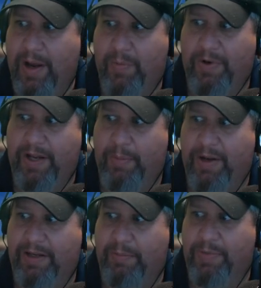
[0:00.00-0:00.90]
When
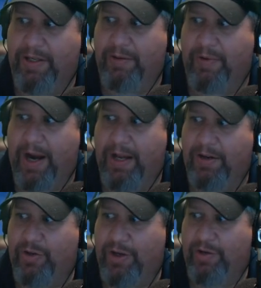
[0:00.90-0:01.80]
Debbie isn't busy writing,
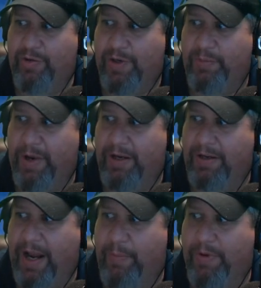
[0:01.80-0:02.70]
she enjoys spending
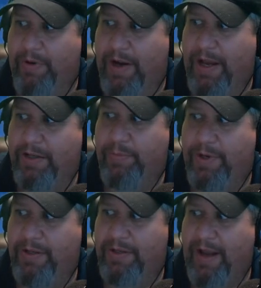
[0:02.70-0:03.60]
time with her
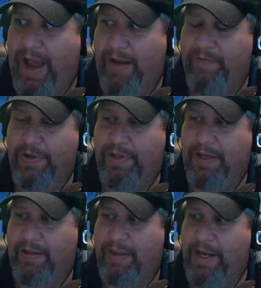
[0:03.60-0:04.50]
husband, Scott,
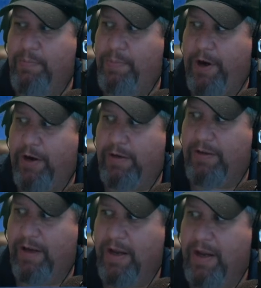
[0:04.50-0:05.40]
visiting theme
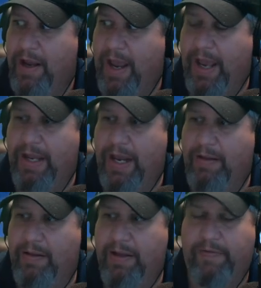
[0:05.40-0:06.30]
parks, and they
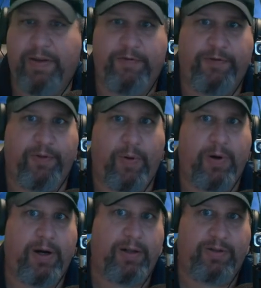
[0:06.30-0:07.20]
live in Florida.